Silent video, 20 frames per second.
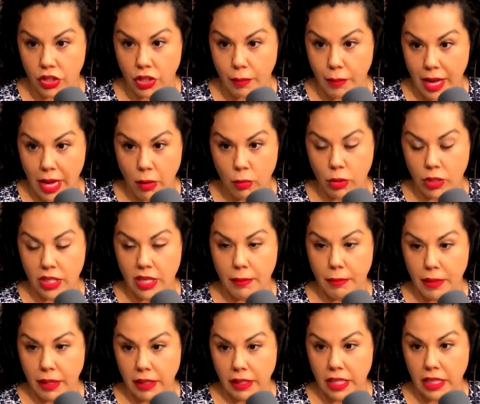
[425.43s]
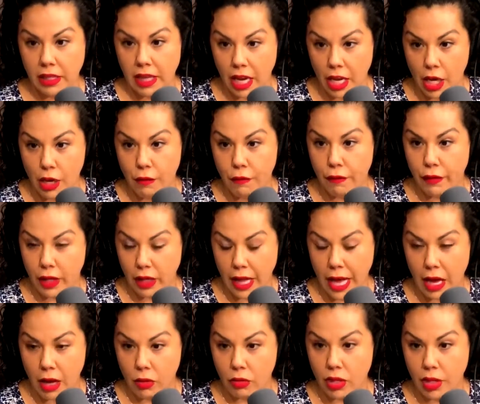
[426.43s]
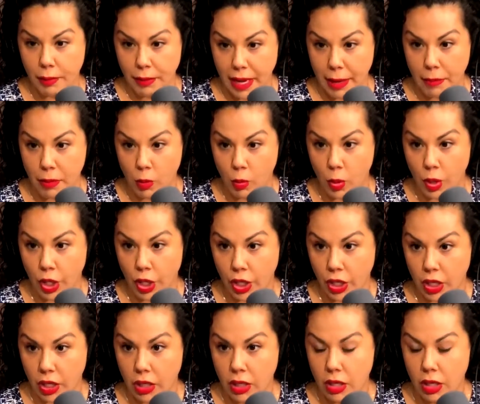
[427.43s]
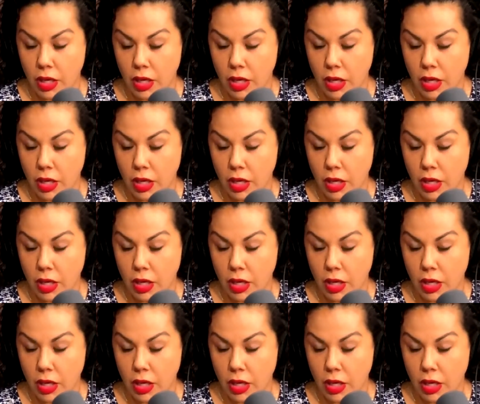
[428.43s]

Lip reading: the bank will typically let you fill out the paperwork,